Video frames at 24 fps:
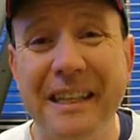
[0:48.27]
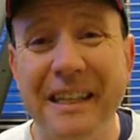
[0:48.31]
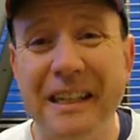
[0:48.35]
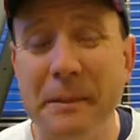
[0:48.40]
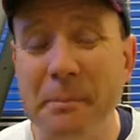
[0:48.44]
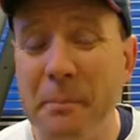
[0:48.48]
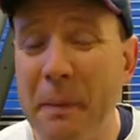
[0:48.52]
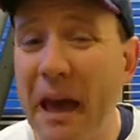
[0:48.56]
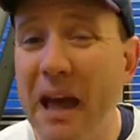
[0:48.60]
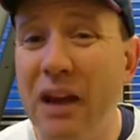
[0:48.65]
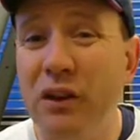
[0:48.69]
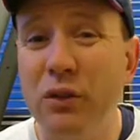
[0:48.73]
in the
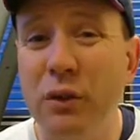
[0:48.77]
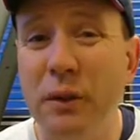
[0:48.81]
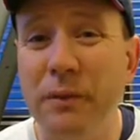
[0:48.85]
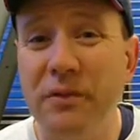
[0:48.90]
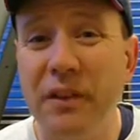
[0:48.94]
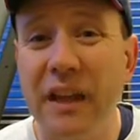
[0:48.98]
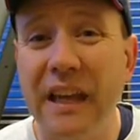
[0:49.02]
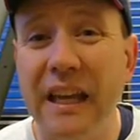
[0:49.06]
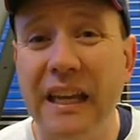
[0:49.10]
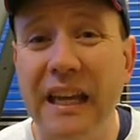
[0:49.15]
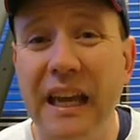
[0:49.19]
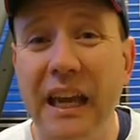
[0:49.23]
Battle of
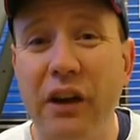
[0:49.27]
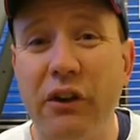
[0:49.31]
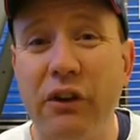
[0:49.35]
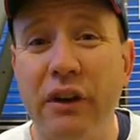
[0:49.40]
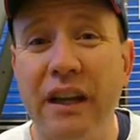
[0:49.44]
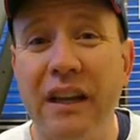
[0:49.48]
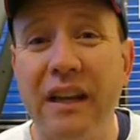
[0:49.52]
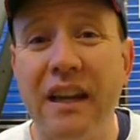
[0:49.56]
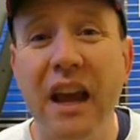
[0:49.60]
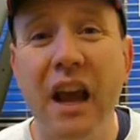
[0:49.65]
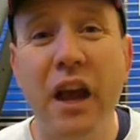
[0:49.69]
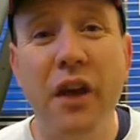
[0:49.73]
Lake
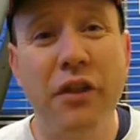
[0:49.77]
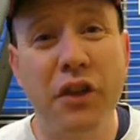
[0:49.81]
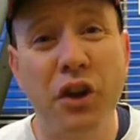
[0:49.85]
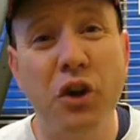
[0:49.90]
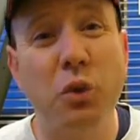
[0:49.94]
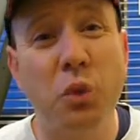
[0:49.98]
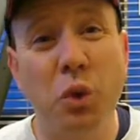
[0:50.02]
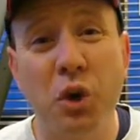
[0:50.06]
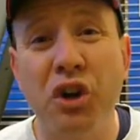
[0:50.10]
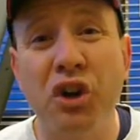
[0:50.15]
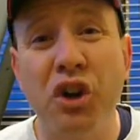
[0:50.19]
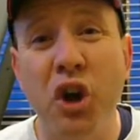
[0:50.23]
Erie,
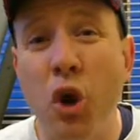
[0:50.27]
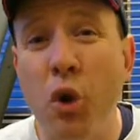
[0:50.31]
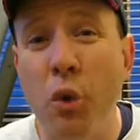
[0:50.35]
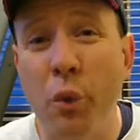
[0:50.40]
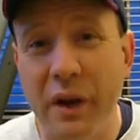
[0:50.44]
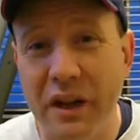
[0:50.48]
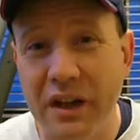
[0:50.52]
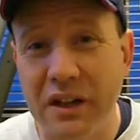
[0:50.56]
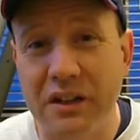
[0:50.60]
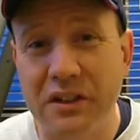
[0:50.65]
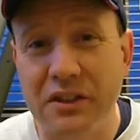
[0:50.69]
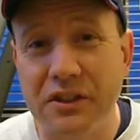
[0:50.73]
there were no
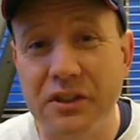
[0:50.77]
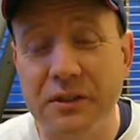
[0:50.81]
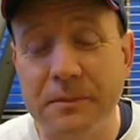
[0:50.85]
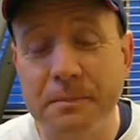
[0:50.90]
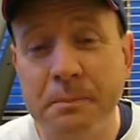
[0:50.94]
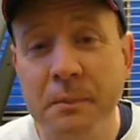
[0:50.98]
winners.